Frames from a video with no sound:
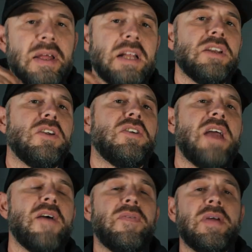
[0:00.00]
then
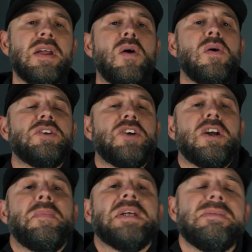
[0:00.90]
definitely go and check
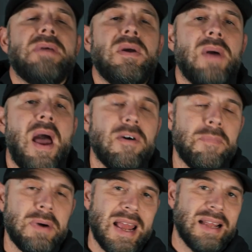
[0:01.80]
out PCB. I will
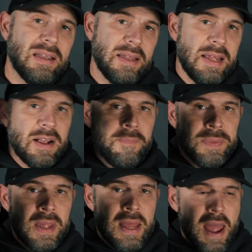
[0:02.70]
put a link
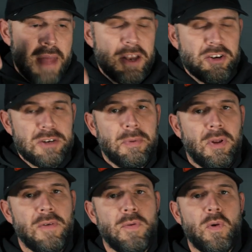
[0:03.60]
in the description
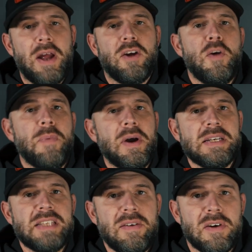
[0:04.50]
below for a coupon to
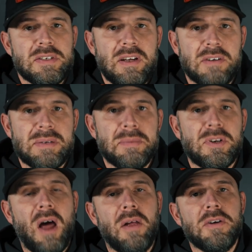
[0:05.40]
save yourself some
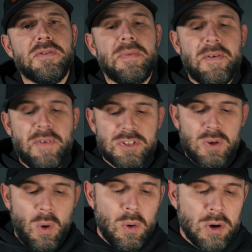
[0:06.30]
dollars from your first
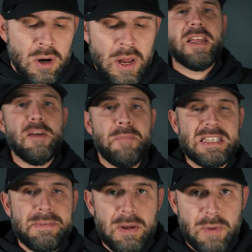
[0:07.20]
order. Thank you
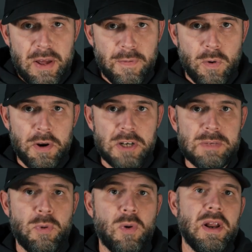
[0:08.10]
PCBWay for your
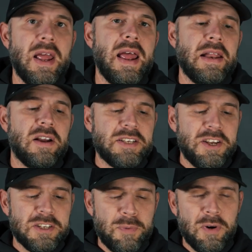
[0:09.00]
support and
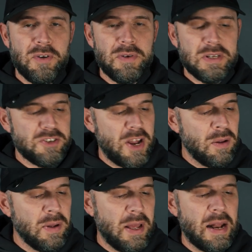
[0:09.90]
continued support through this
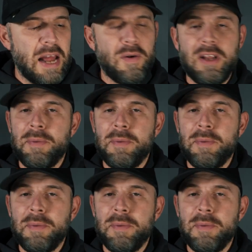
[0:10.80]
channel and I greatly